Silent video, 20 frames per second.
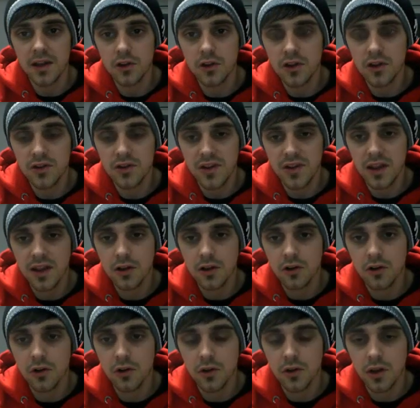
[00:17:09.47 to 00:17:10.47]
and take a
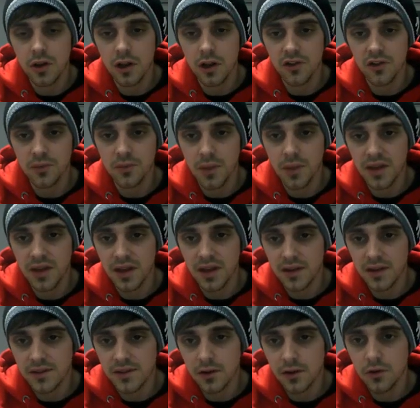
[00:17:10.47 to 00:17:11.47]
look on last
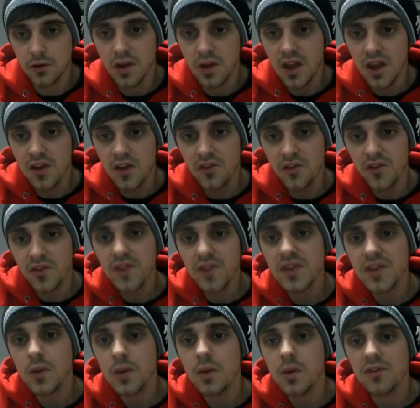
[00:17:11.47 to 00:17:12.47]
Monday. So
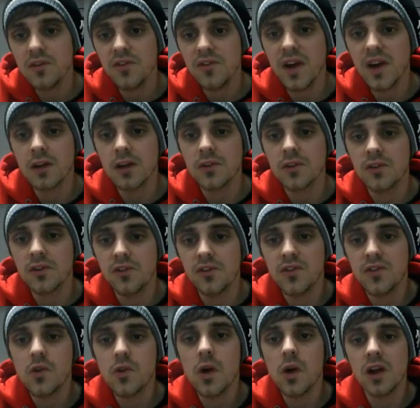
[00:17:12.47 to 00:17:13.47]

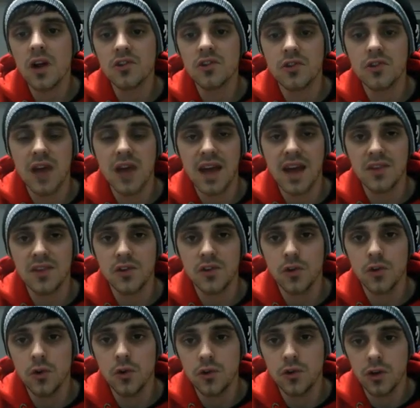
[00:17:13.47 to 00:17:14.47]

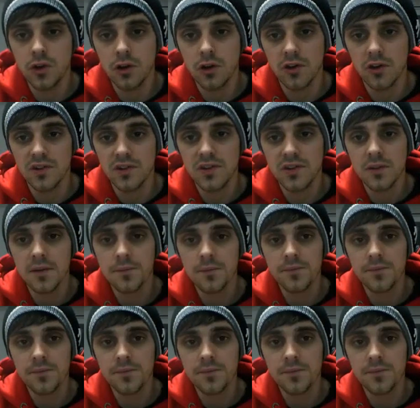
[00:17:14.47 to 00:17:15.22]
$51,402.